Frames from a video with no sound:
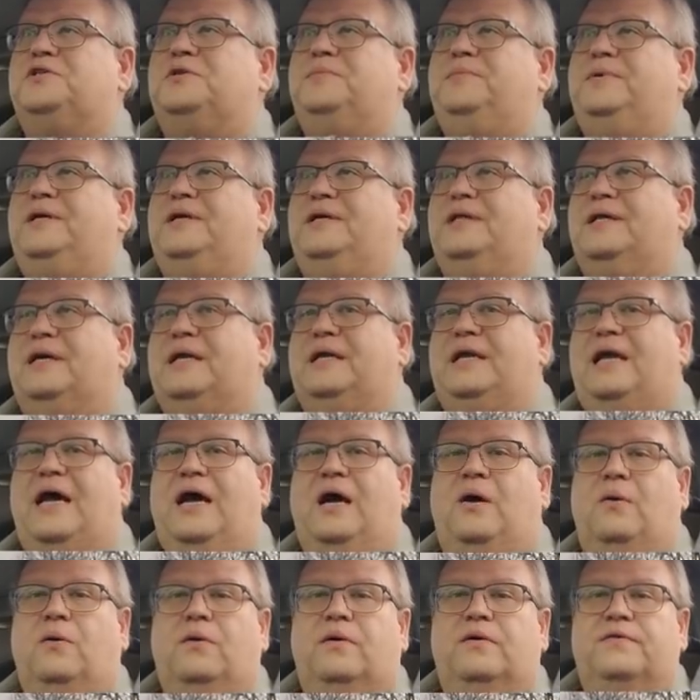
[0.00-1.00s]
to be like an
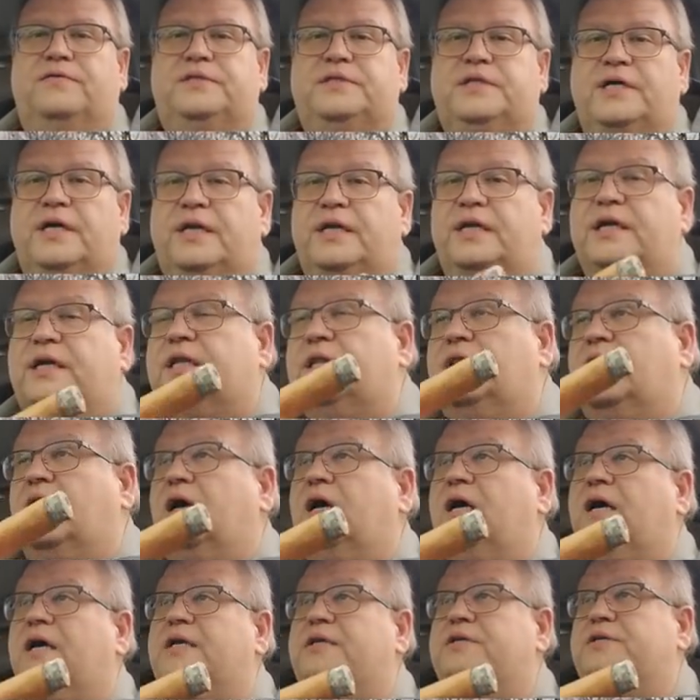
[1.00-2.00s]
hour of standing in
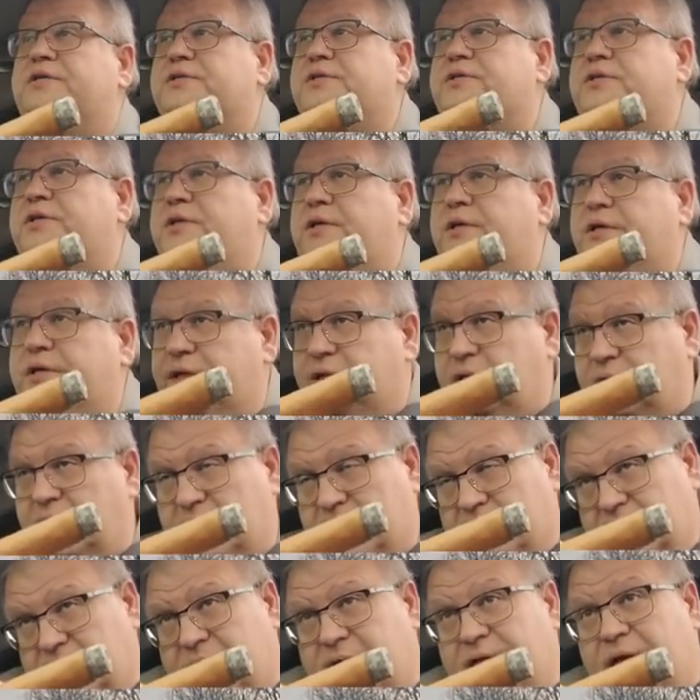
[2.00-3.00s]
line just so you could
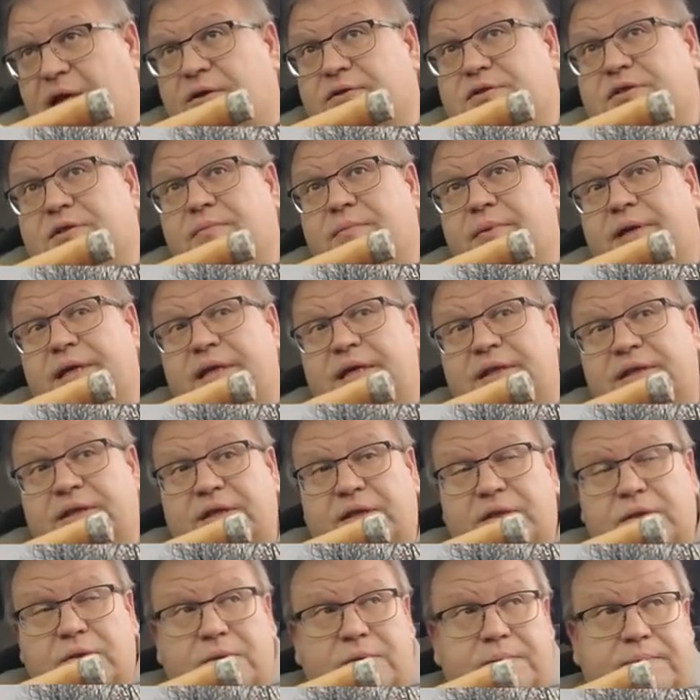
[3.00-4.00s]
tell somebody
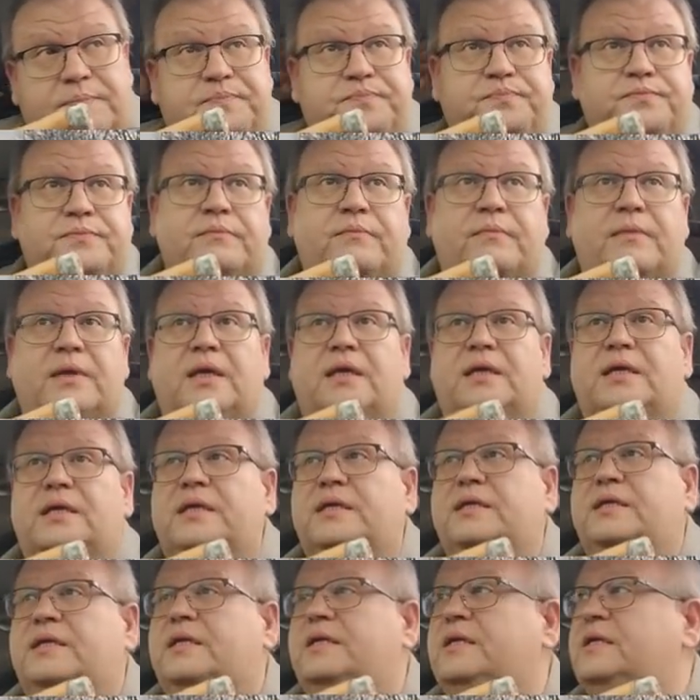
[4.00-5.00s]
that you
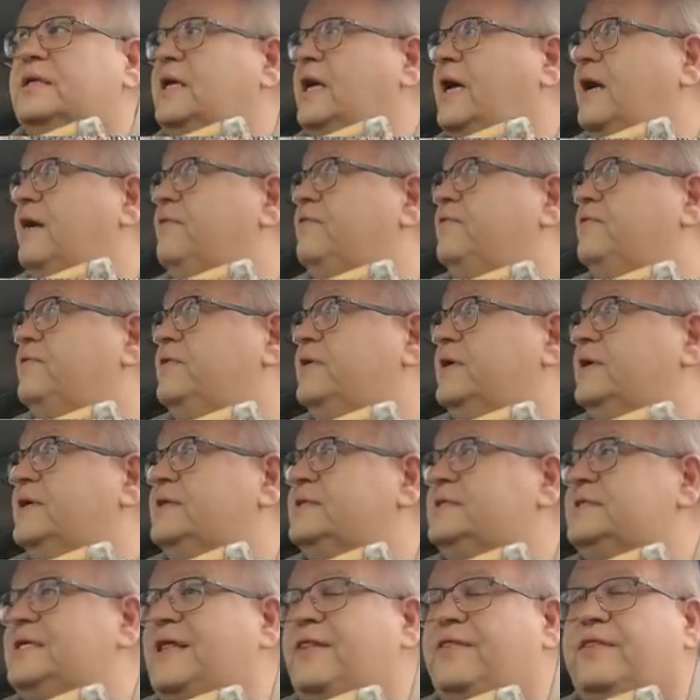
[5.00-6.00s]
didn't have
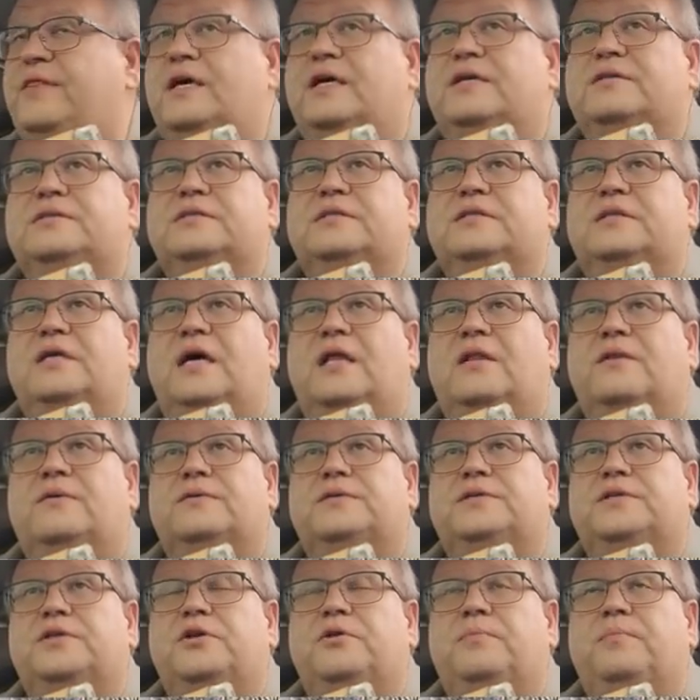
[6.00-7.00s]

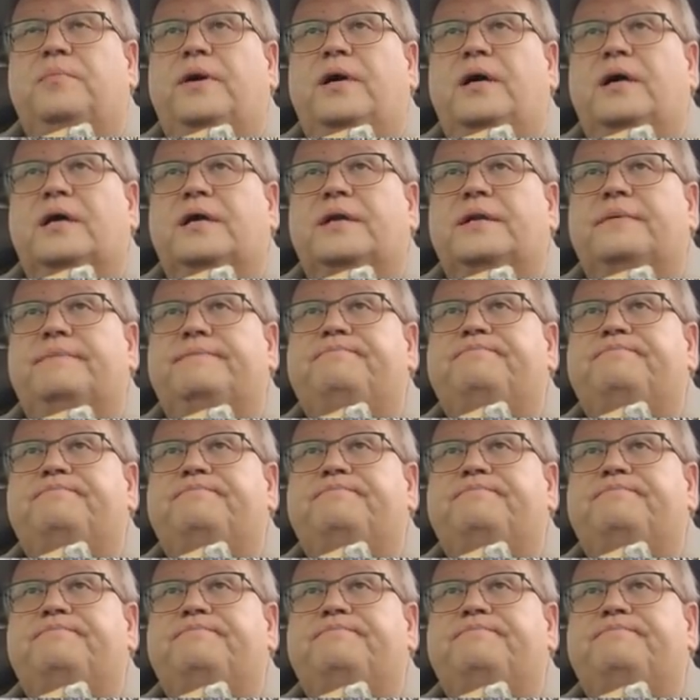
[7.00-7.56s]
$10,000 in your pocket.